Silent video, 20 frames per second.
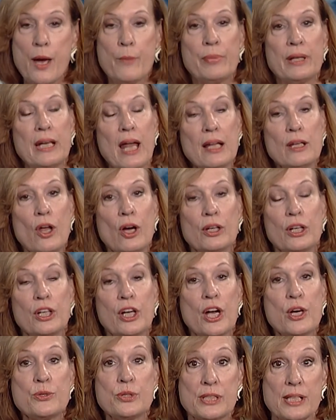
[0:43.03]
But not long
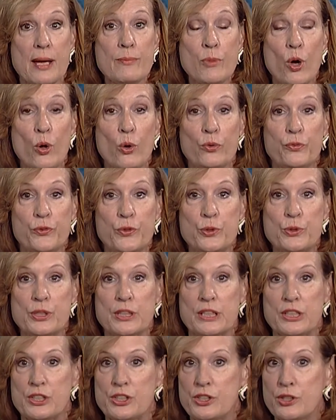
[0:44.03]
ago, some Whole Foods
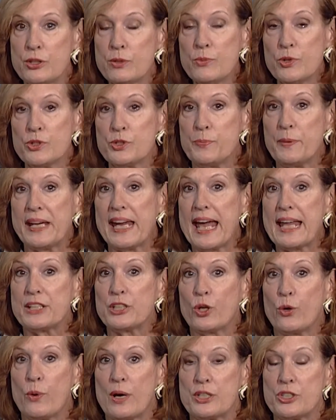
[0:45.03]
consumers began
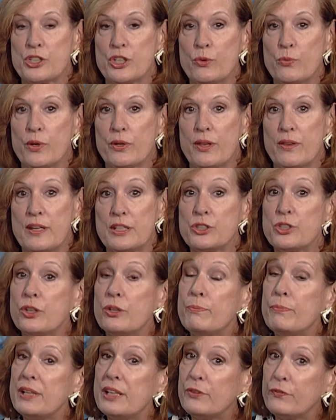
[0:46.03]
to question whether they
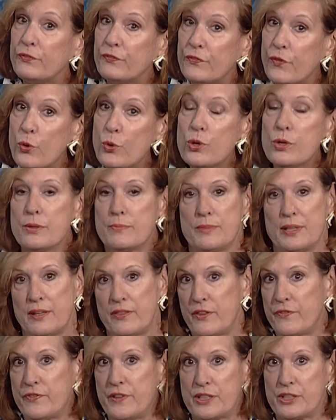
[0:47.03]
shouldn't be informed
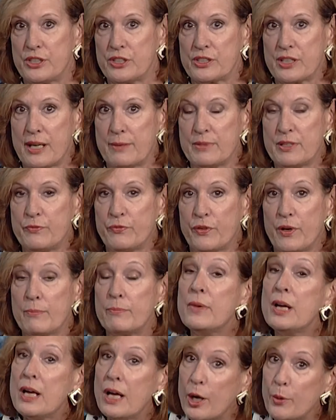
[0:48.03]
that the fish is coming
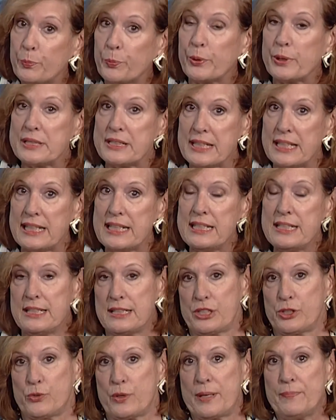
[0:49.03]
from a prison
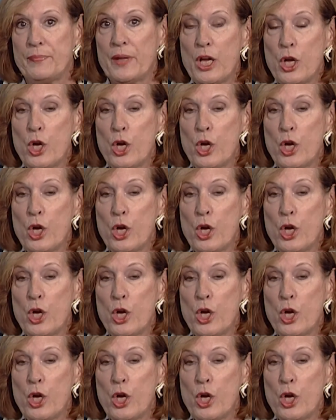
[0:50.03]
industry.